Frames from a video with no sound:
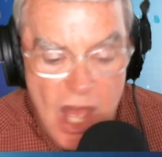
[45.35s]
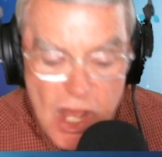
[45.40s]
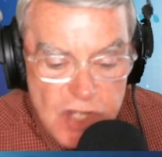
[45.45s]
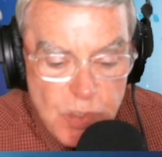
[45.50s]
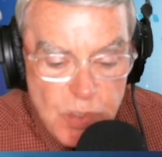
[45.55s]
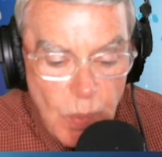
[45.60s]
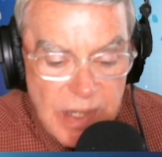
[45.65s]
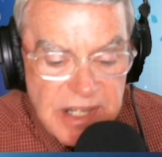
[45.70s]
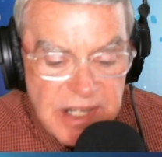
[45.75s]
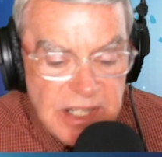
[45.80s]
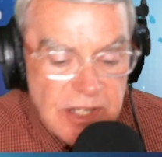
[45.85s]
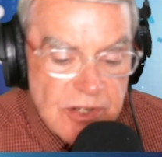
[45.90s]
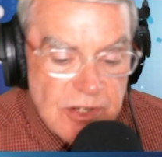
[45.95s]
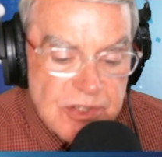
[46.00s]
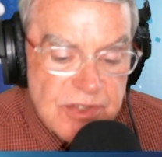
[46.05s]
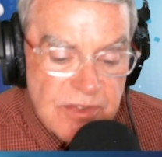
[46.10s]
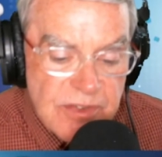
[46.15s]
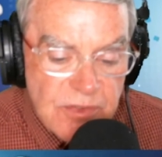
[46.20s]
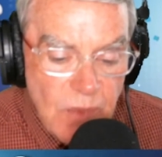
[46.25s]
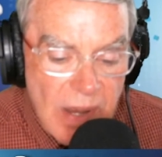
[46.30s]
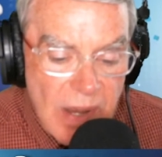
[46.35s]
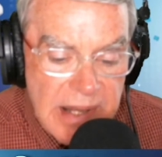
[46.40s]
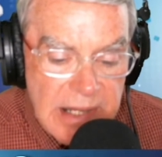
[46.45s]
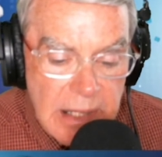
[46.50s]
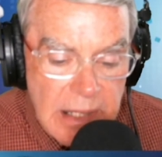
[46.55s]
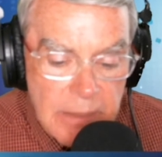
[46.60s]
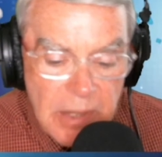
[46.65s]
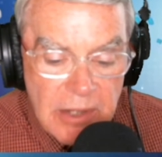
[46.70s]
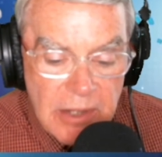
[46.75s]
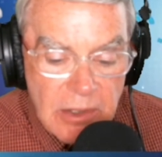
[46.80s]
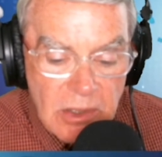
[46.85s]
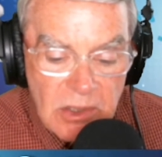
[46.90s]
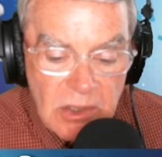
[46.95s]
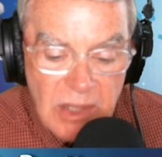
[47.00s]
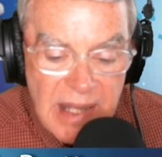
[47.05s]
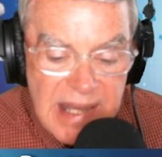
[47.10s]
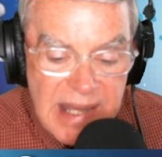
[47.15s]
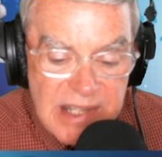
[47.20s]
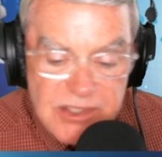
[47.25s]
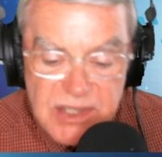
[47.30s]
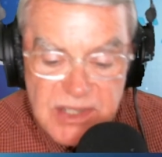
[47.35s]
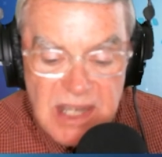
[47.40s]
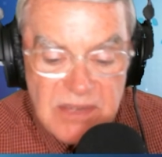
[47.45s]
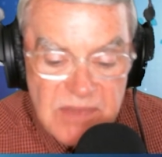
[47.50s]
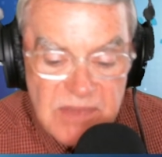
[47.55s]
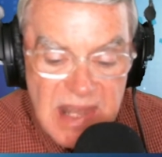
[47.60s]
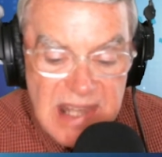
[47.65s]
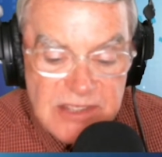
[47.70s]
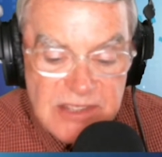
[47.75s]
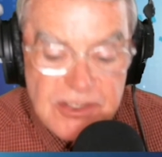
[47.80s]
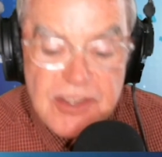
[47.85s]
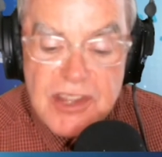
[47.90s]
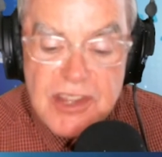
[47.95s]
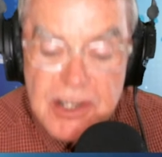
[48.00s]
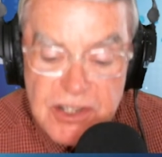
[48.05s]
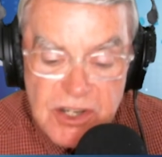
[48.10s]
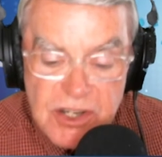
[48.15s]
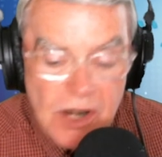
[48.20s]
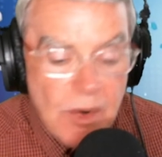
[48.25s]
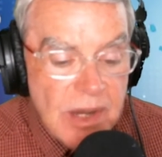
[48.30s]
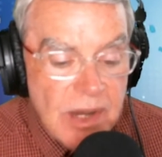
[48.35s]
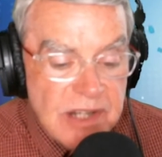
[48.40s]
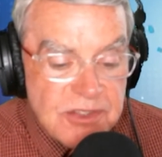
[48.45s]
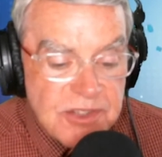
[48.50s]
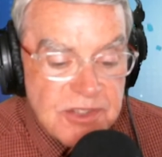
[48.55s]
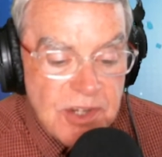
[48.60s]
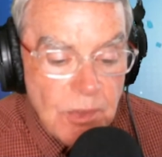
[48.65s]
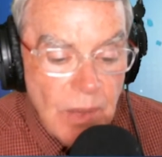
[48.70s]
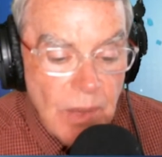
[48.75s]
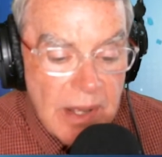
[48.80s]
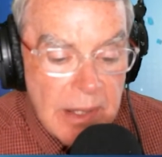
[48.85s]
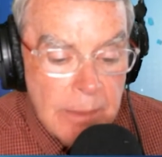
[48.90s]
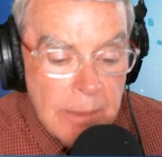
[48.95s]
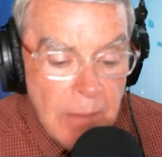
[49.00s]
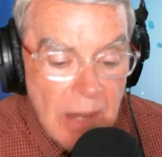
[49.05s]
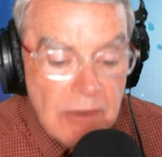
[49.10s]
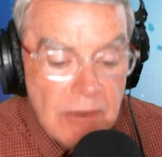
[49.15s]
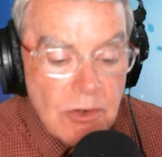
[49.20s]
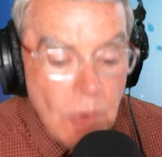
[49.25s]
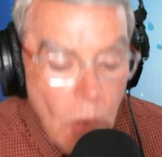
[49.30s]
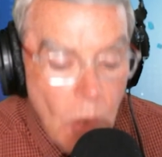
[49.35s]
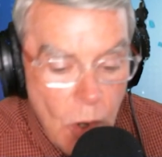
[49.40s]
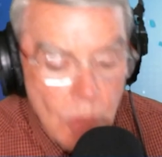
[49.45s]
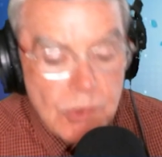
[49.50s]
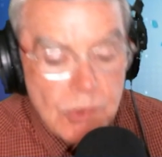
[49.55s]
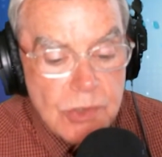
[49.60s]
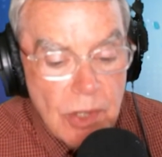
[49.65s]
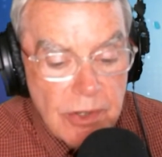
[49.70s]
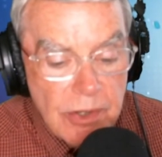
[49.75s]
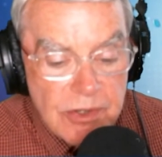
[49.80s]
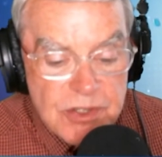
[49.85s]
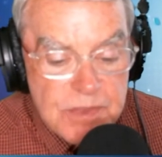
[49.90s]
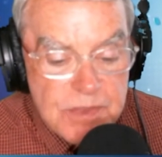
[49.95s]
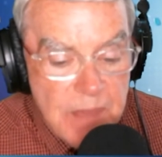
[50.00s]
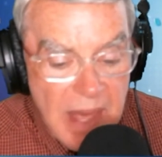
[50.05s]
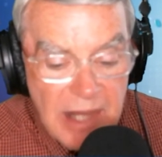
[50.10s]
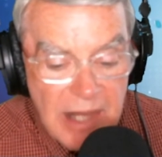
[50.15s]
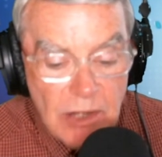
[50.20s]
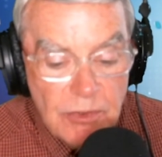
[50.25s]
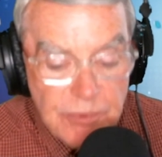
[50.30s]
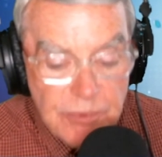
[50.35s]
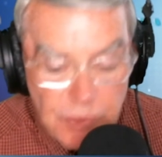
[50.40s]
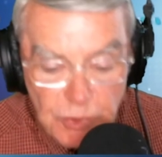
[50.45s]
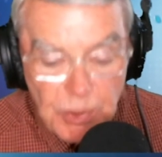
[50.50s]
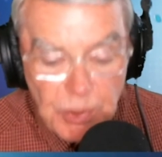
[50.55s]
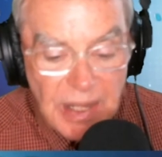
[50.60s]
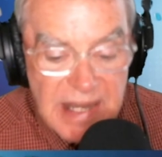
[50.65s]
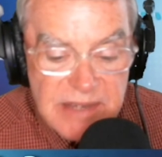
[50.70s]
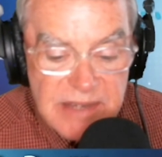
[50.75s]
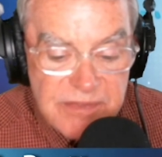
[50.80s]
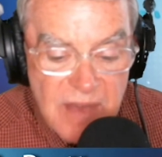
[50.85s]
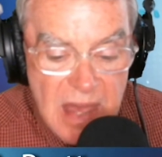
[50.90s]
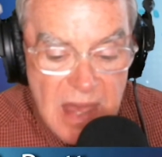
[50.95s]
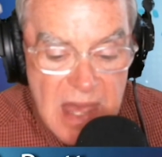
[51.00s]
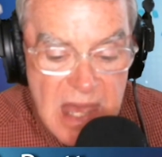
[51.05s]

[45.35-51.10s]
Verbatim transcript: Twenty years of writing about her clients gave Nancy the courage to write about her own daughter's battle for life.